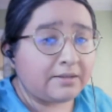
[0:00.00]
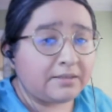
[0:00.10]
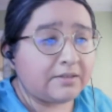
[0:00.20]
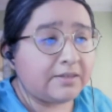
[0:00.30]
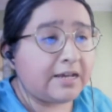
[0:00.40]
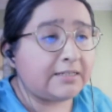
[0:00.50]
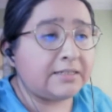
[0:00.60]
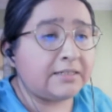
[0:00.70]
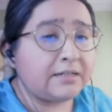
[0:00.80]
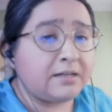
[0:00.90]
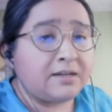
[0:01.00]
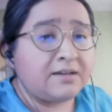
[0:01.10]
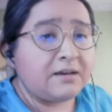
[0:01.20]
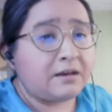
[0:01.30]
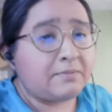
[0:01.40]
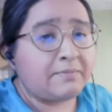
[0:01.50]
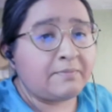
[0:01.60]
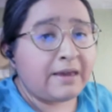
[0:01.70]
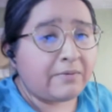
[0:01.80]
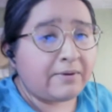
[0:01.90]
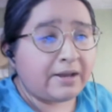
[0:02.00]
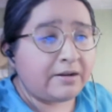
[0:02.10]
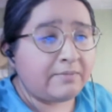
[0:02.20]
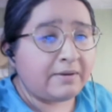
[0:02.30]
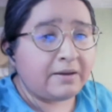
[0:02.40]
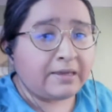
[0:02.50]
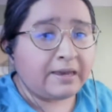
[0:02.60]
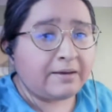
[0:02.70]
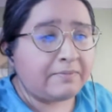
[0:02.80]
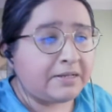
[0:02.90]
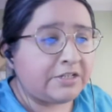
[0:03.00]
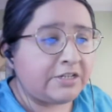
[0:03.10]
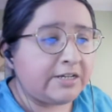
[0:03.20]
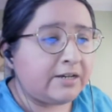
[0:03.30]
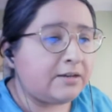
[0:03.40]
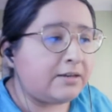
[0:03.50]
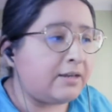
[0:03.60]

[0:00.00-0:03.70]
so that's my rant about Gap and GL,